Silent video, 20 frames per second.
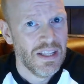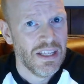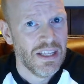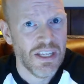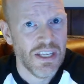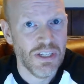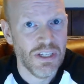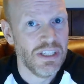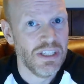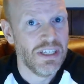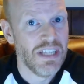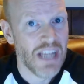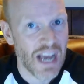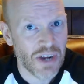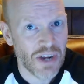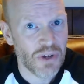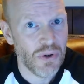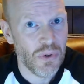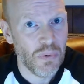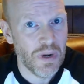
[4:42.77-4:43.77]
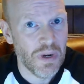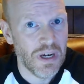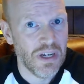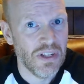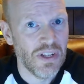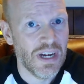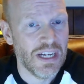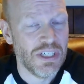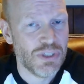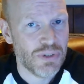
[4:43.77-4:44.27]
It did not go well.
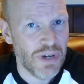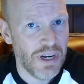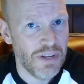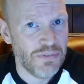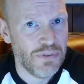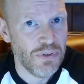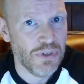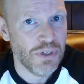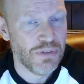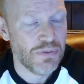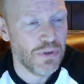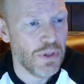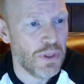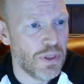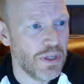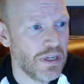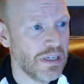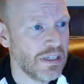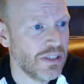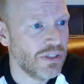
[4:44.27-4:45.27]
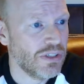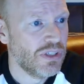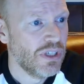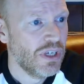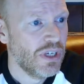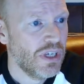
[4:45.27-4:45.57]
I tried a few different things.